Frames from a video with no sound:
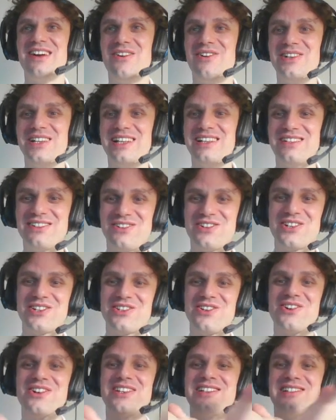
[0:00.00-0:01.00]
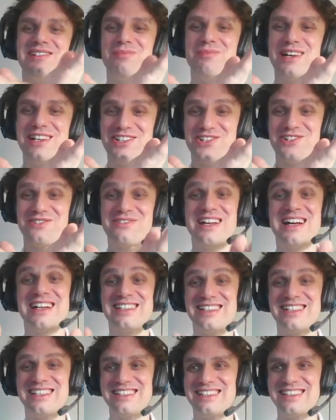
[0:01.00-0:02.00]
on an orthogonal bunch of
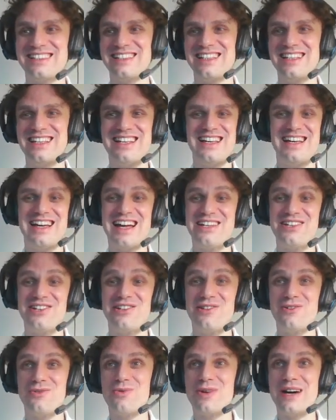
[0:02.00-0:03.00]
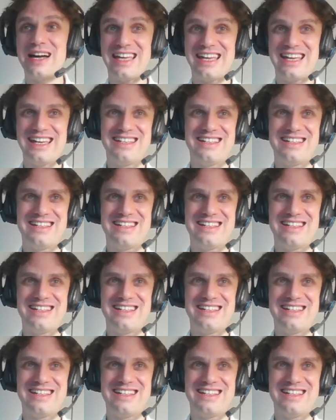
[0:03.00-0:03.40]
axes. I don't know why.